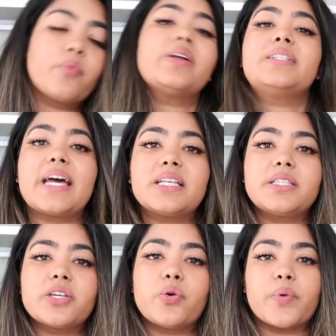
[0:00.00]
When
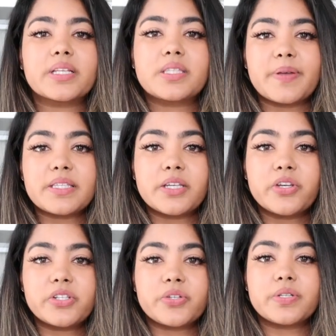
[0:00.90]
testing your wicks, the best thing
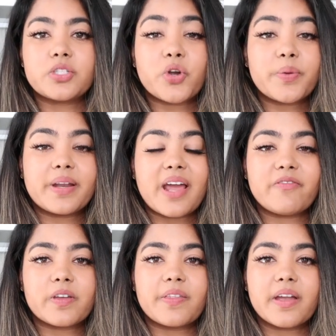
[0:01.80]
you can do is document
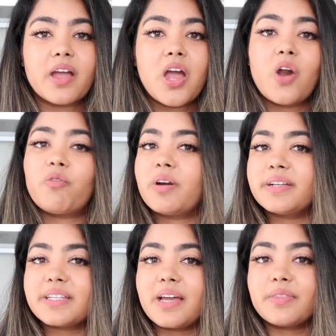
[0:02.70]
everything.
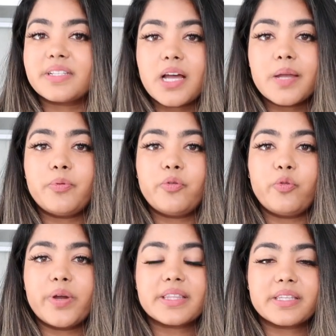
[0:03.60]
Write down the type
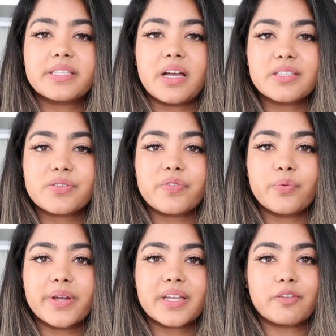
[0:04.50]
of wick, the size of the
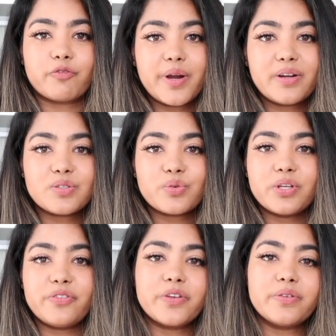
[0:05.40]
wick, the fragrance oil
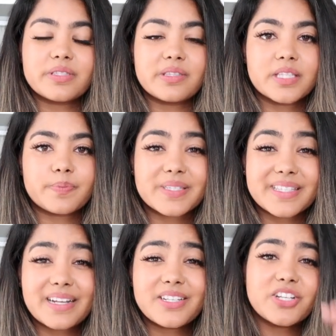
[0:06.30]
you've used, its
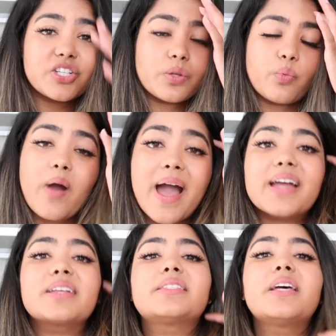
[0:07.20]
percentage, the
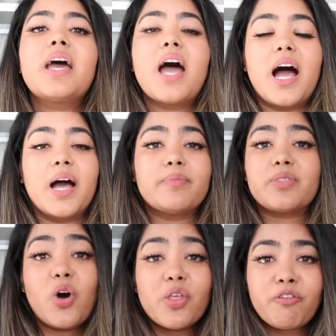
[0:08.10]
wax,
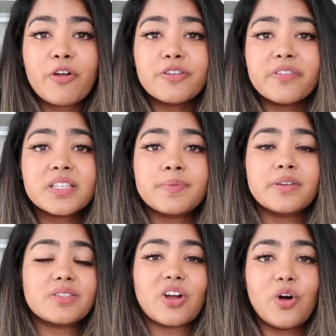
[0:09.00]
the hot throw you've
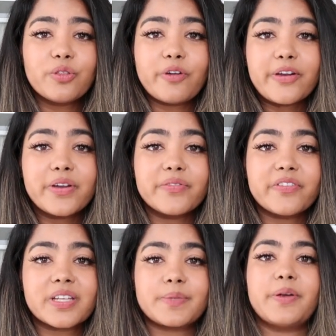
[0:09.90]
experienced, the cold throw
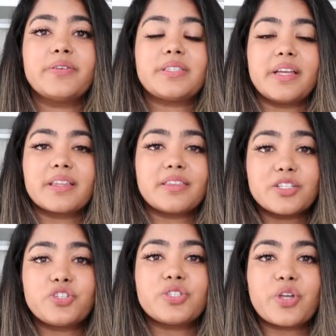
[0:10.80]
you've experienced. Like,
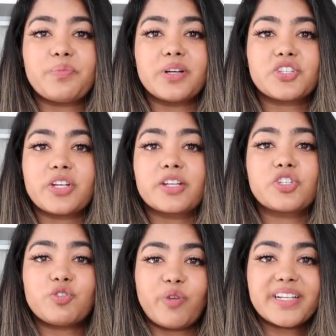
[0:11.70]
there's just so much. Like,
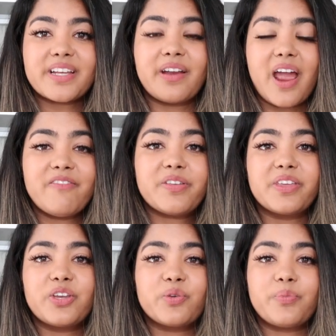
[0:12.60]
just write down
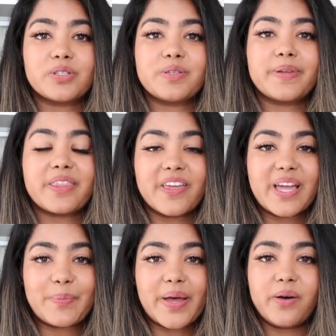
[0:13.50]
everything you can possibly
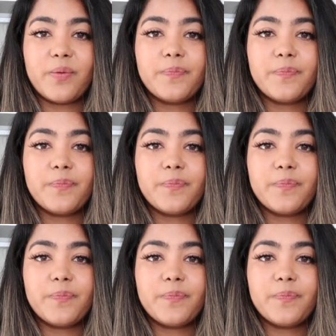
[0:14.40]
think about.